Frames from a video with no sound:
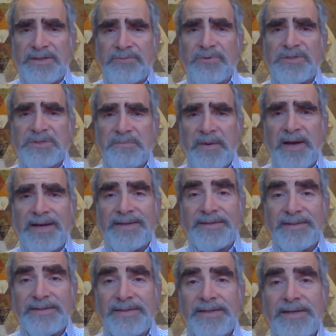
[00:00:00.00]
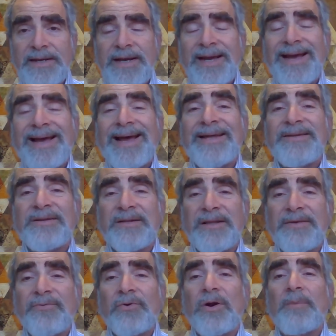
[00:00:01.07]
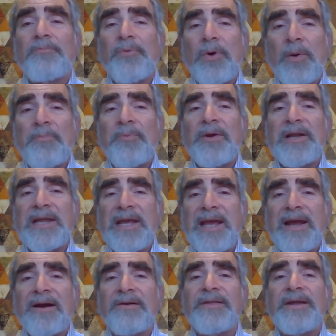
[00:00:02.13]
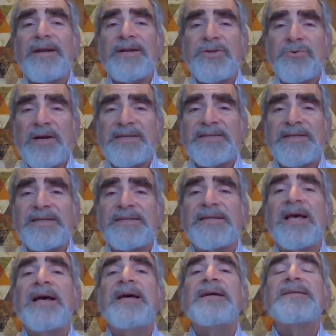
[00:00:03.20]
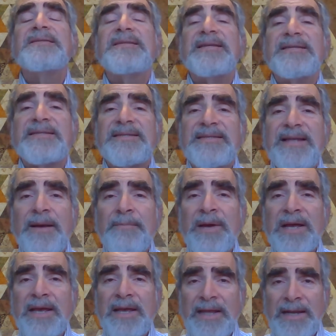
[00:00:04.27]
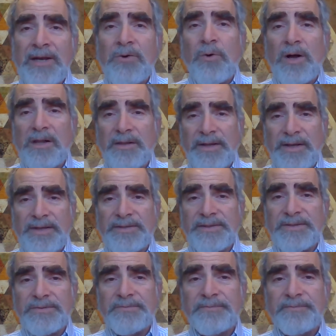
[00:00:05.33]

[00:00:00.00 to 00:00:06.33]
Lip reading: response and deliver appropriate care that addresses systemic inequalities.